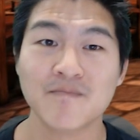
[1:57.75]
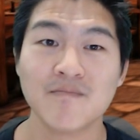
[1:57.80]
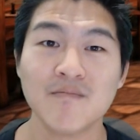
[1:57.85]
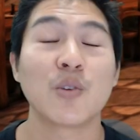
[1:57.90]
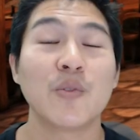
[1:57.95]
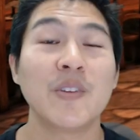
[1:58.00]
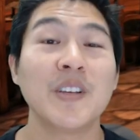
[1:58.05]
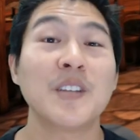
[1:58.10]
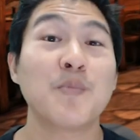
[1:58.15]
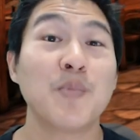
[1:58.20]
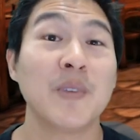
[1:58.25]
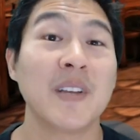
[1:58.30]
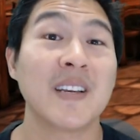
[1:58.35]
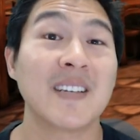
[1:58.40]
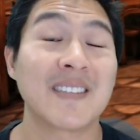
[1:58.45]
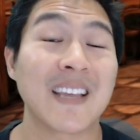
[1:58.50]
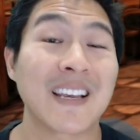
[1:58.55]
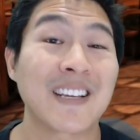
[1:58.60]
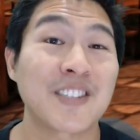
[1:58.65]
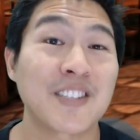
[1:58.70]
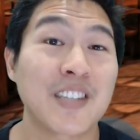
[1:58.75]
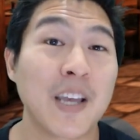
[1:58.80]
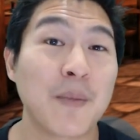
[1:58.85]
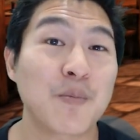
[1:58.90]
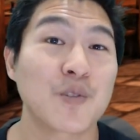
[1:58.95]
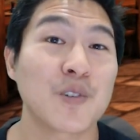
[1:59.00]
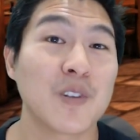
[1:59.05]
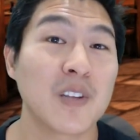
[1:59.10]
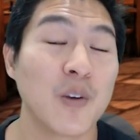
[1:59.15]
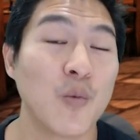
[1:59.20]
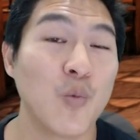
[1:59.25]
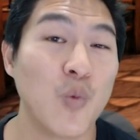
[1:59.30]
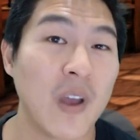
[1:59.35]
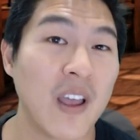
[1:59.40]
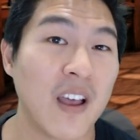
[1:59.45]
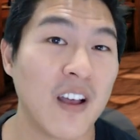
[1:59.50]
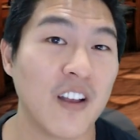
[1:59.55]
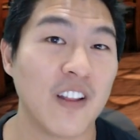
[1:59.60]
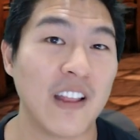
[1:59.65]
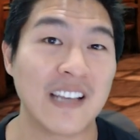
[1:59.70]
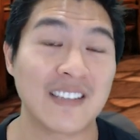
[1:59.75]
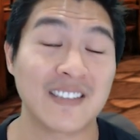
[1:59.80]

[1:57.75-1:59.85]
So this plays exceptionally well